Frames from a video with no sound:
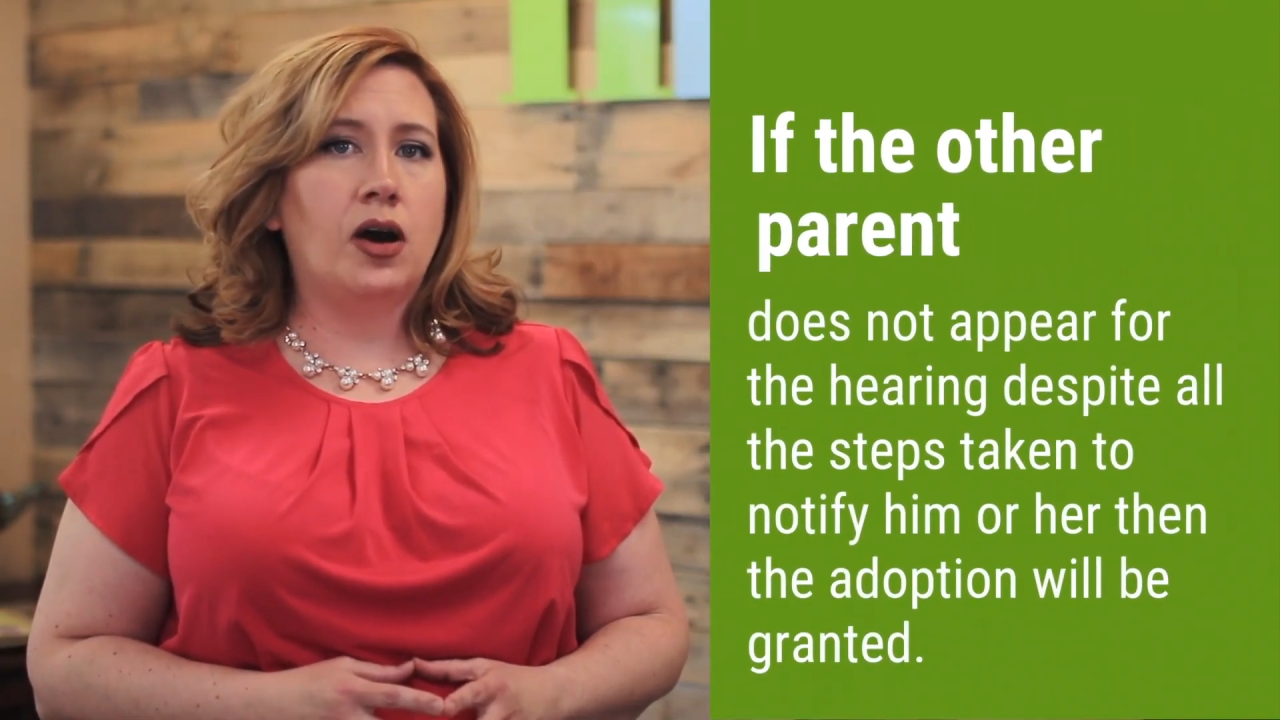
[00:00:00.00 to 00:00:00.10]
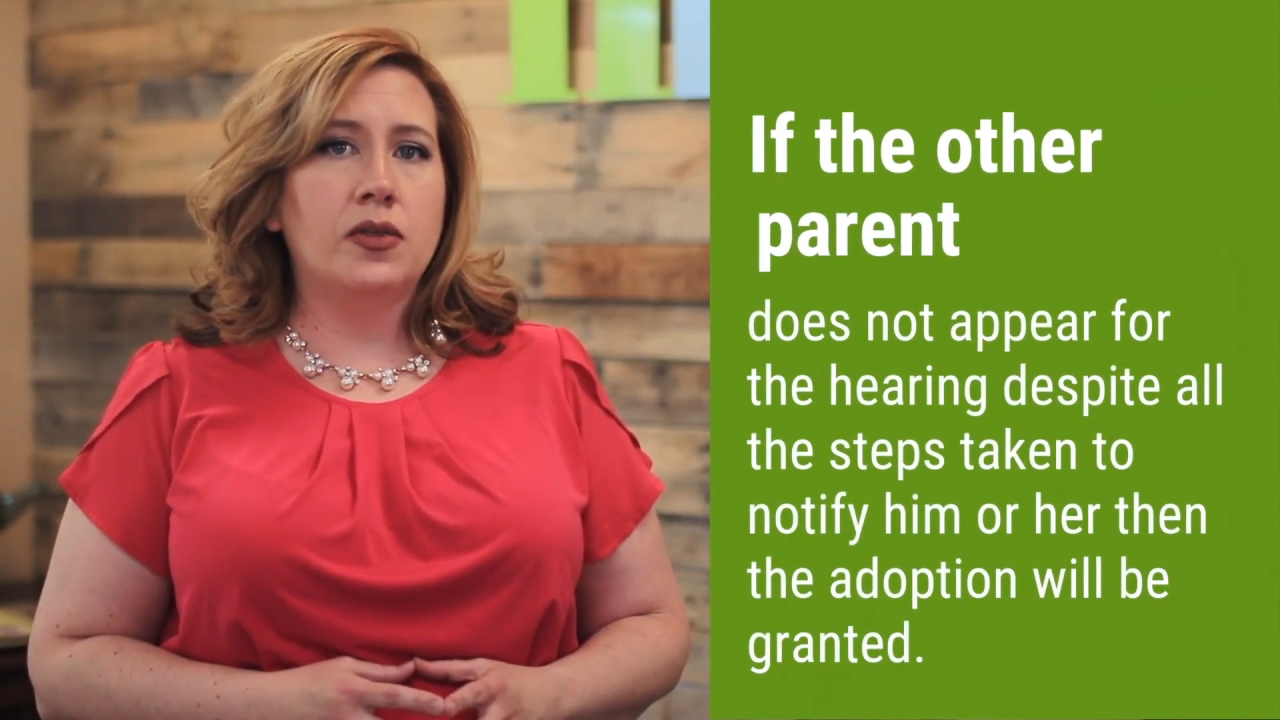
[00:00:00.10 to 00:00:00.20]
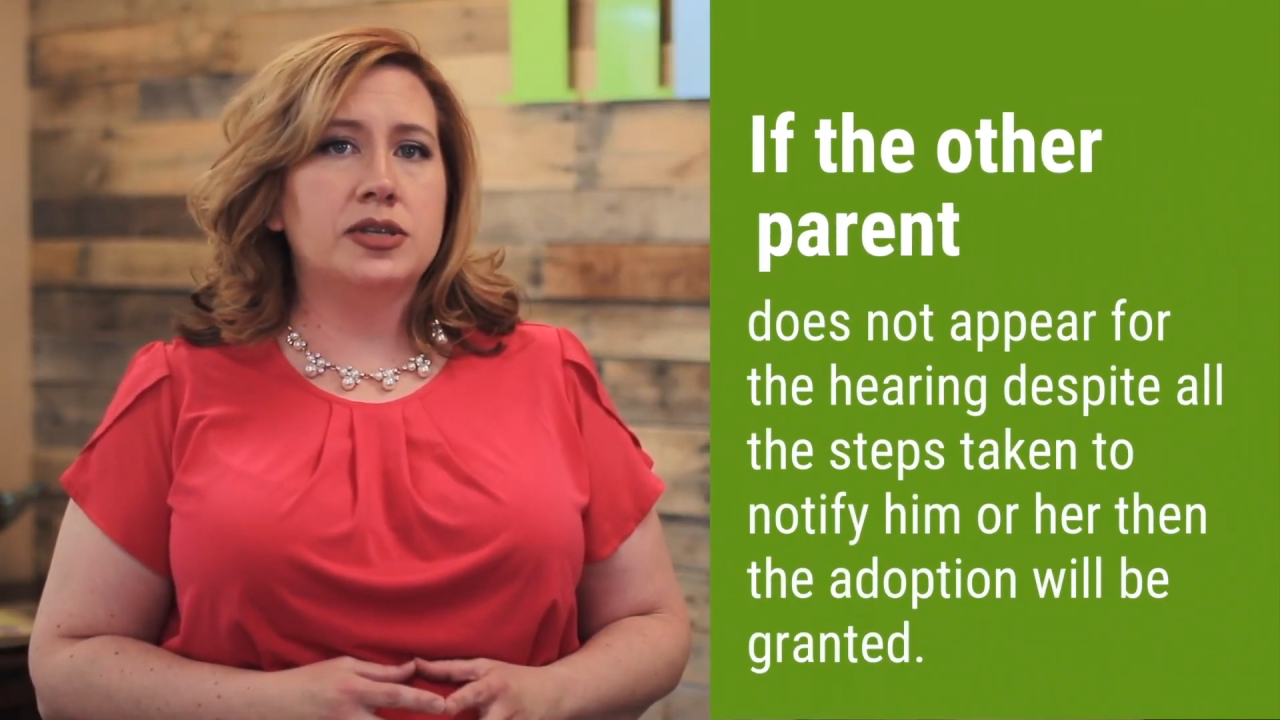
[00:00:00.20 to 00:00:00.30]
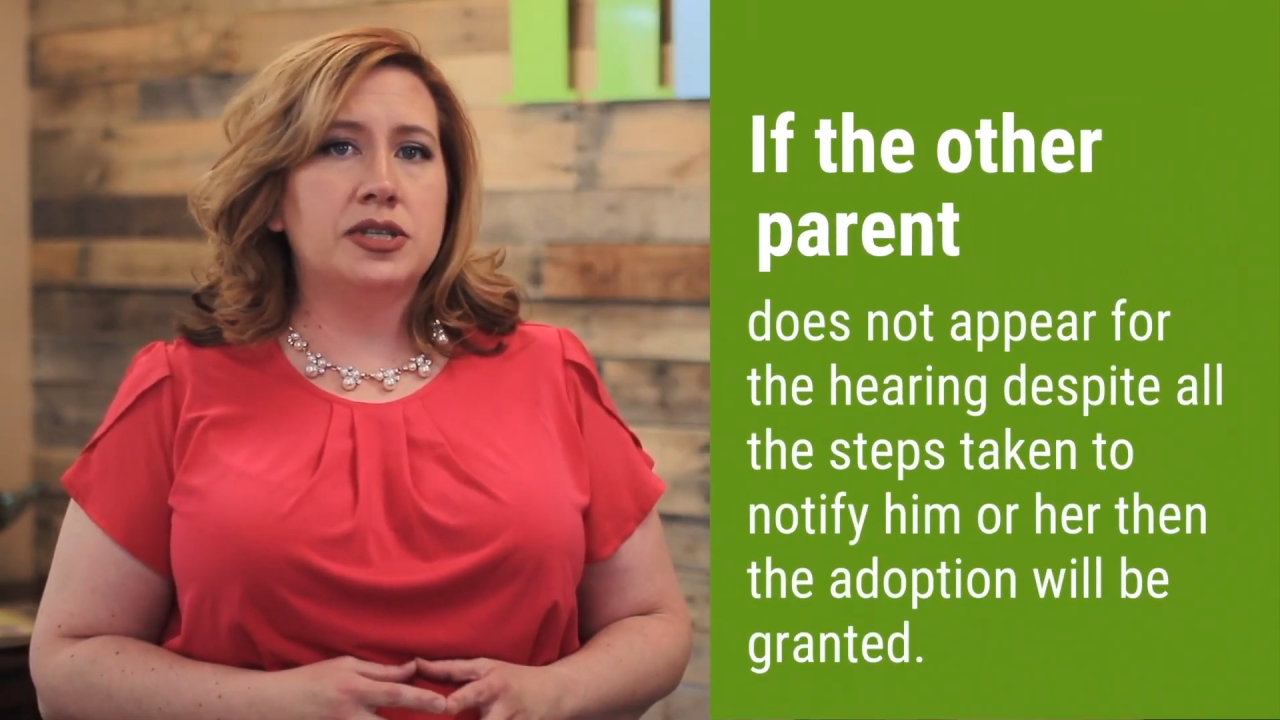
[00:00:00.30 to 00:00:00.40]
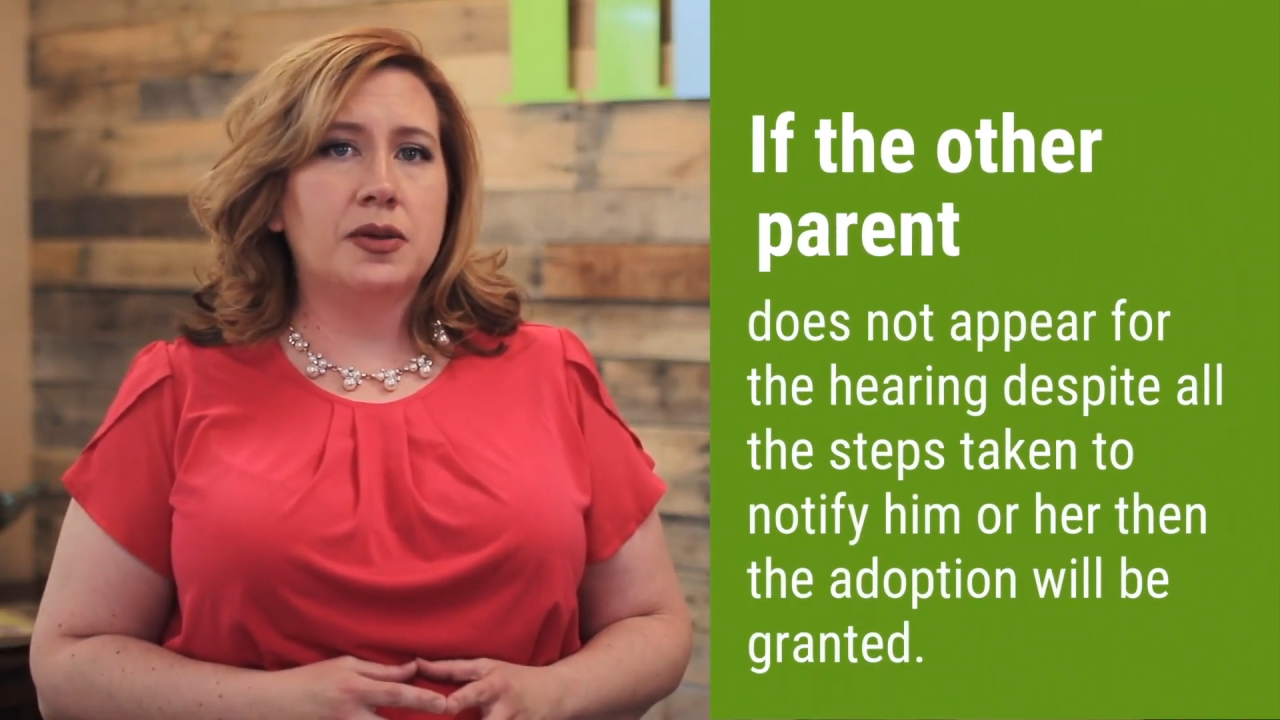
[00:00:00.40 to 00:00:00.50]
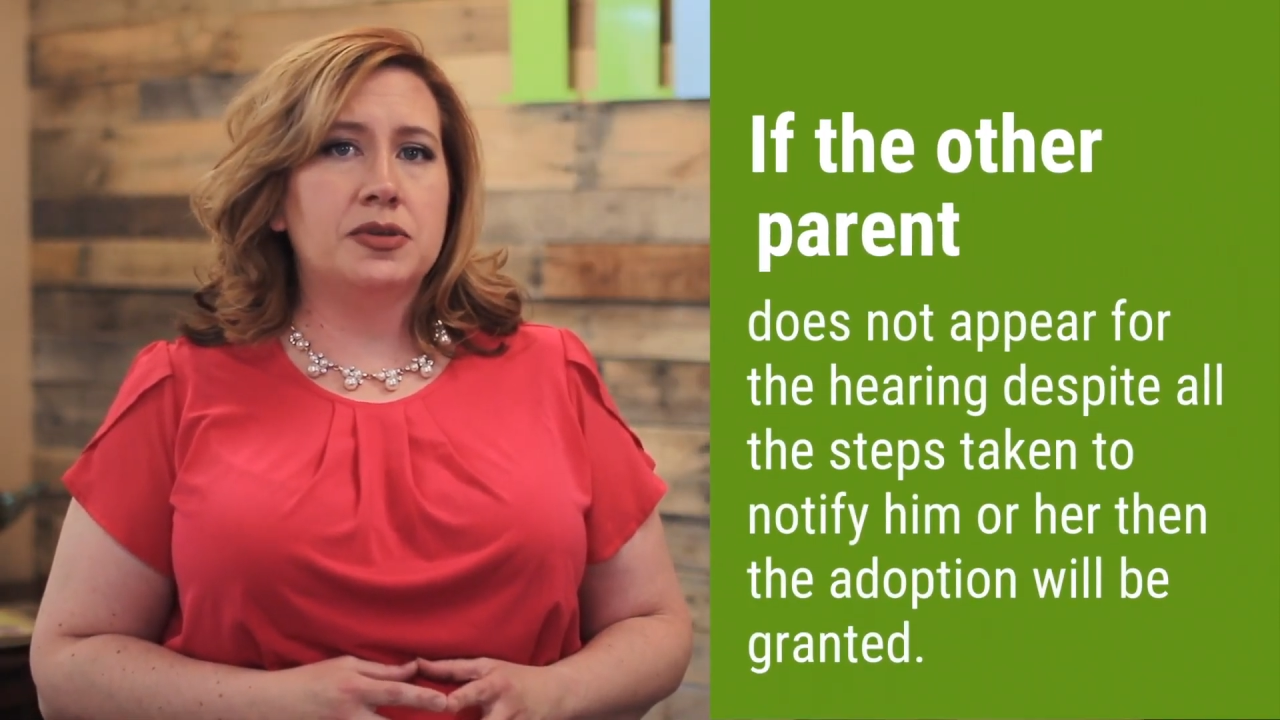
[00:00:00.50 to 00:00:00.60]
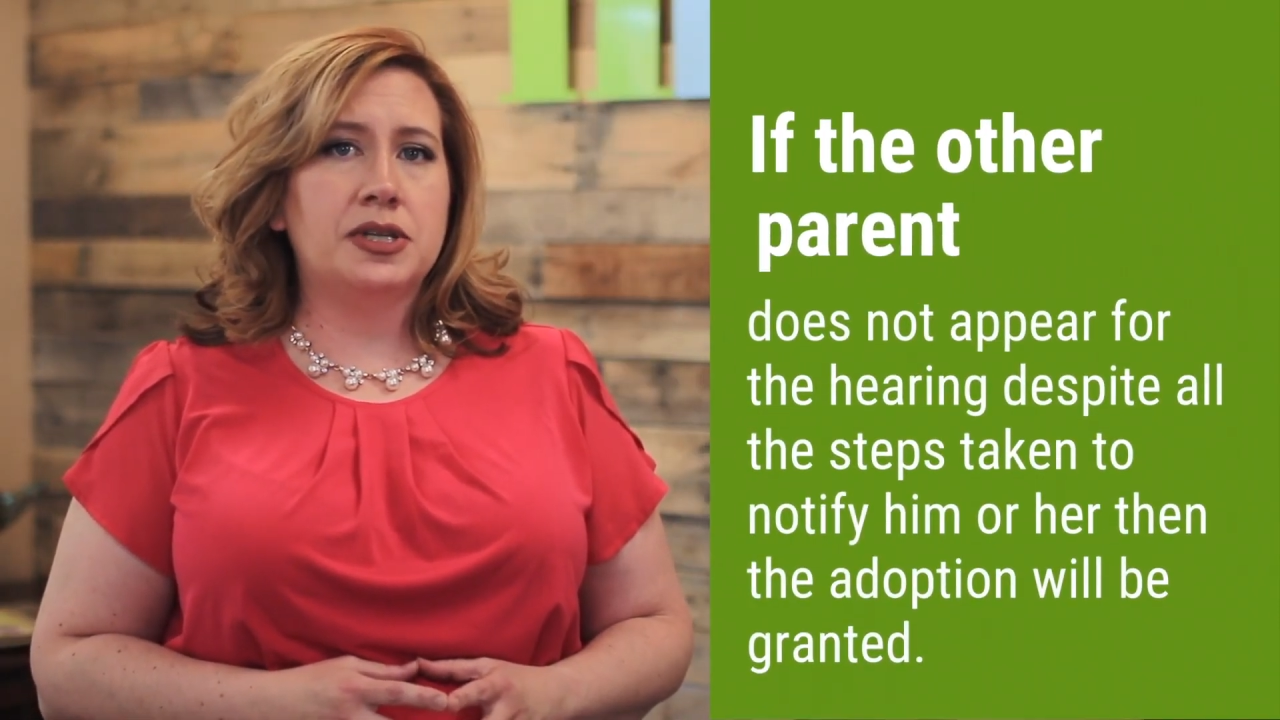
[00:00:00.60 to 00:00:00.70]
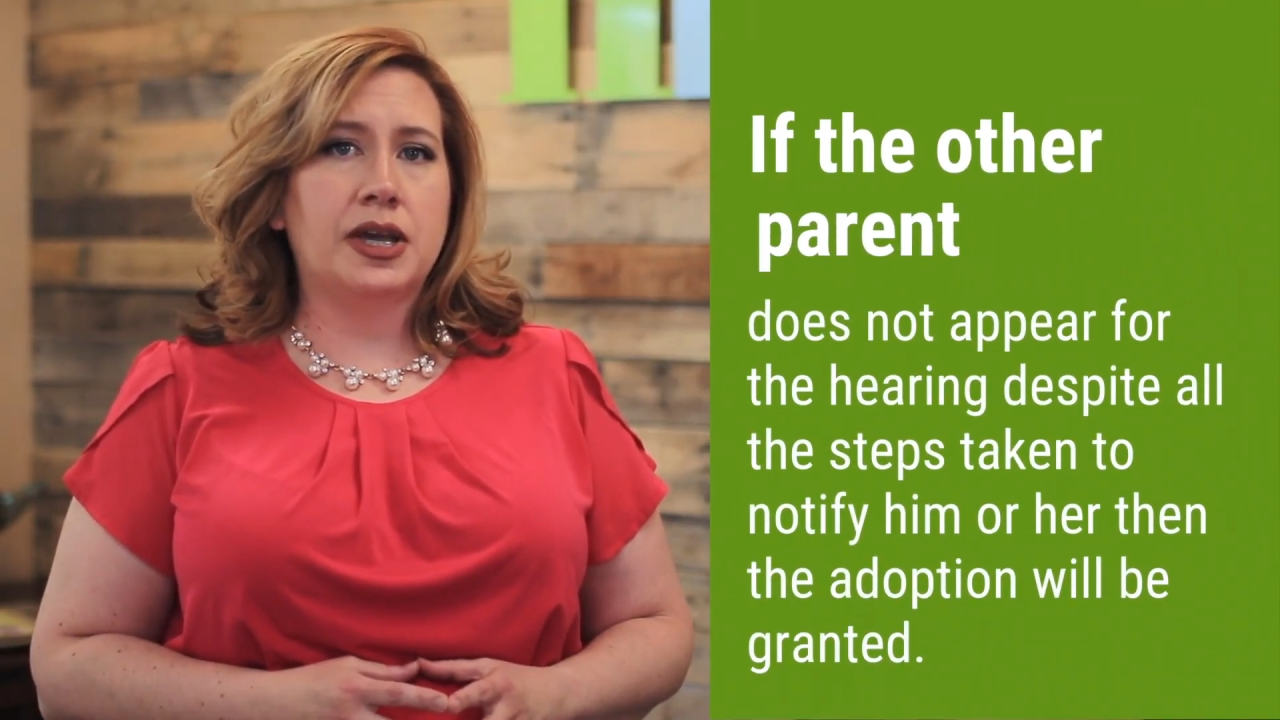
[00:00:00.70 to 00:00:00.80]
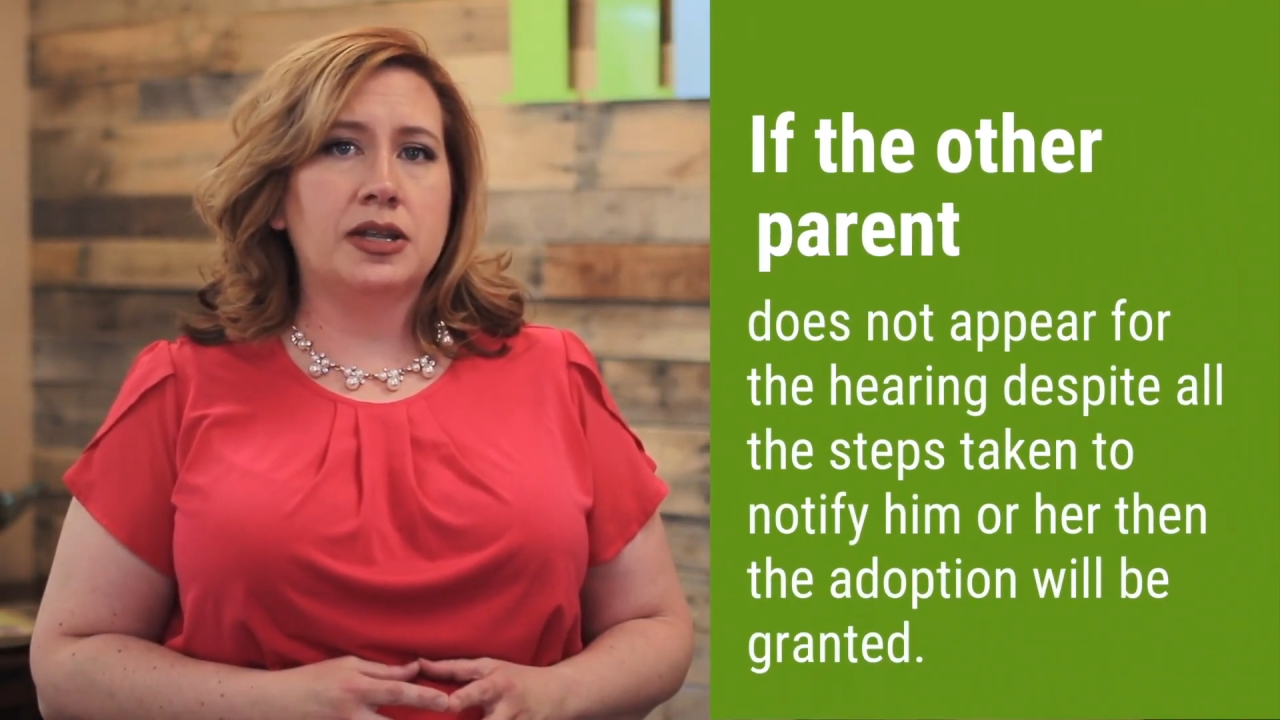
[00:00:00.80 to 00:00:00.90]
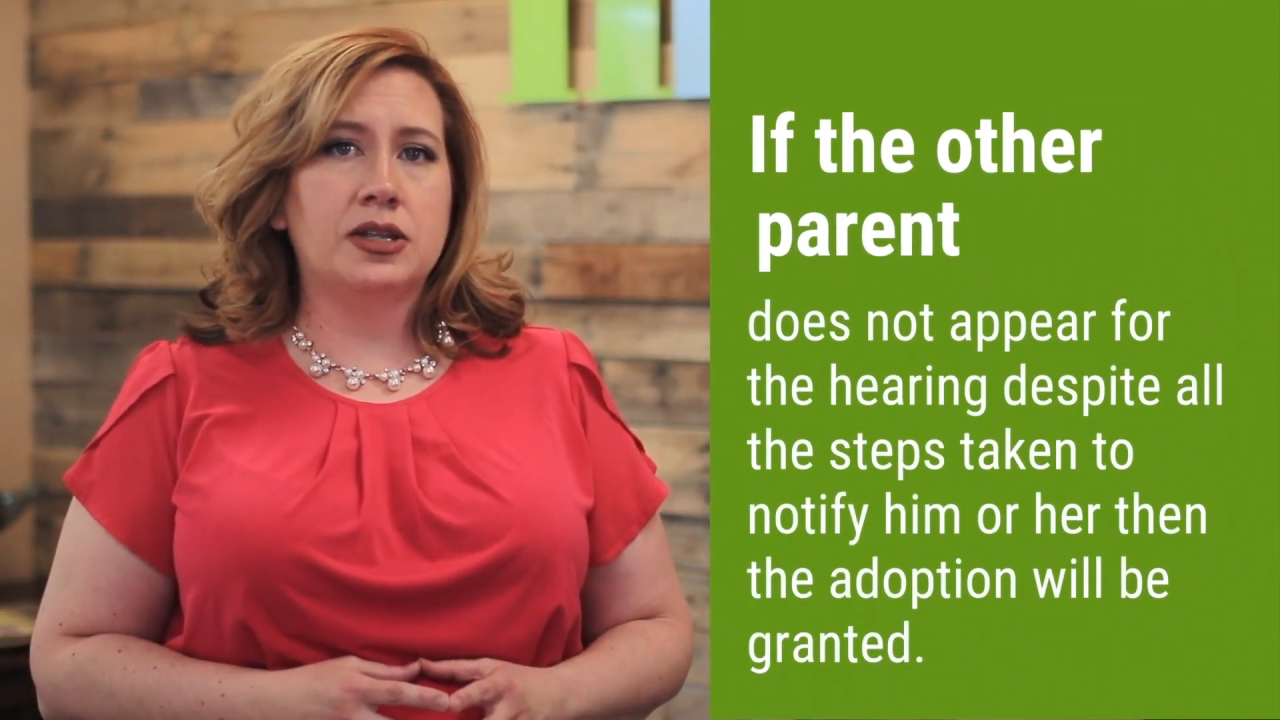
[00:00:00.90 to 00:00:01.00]
all the steps
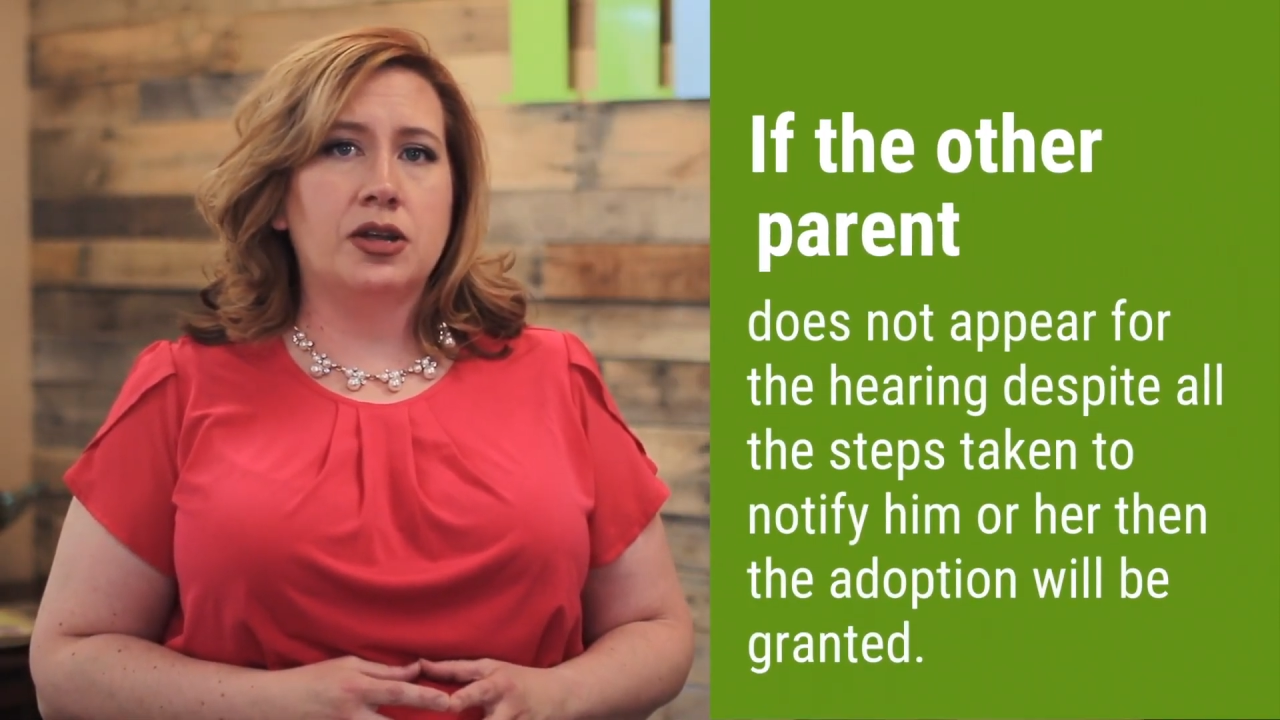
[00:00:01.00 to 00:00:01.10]
taken to